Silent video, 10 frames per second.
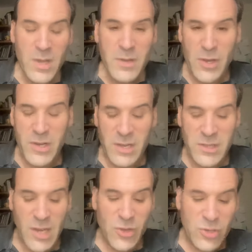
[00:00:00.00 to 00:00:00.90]
There
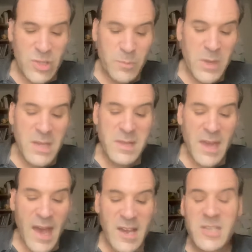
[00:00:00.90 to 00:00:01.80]
continue to be
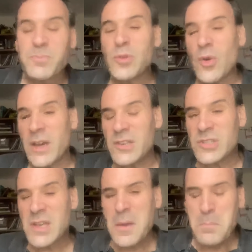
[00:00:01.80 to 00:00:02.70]
the
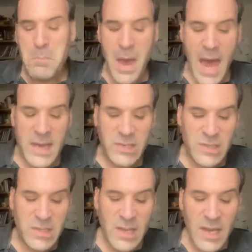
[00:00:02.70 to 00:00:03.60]
exploits
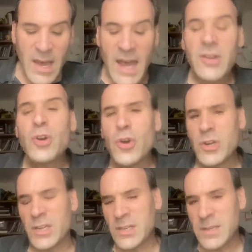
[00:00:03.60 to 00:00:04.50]
masked and
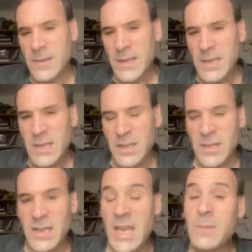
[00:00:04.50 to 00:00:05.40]
hooded in
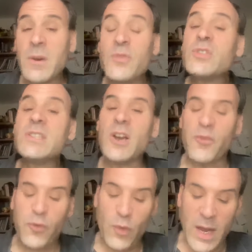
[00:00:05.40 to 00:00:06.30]
the name of
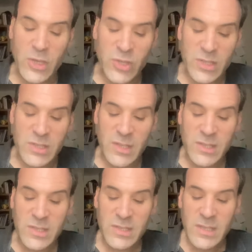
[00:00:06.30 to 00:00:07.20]

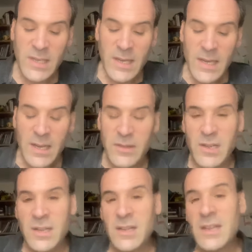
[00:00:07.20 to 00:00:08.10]
self-righteousness and
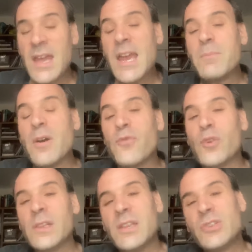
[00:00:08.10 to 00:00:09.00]
in the name of
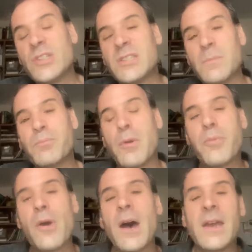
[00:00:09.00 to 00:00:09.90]
religious
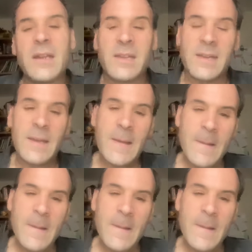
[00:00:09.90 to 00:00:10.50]
impropriety.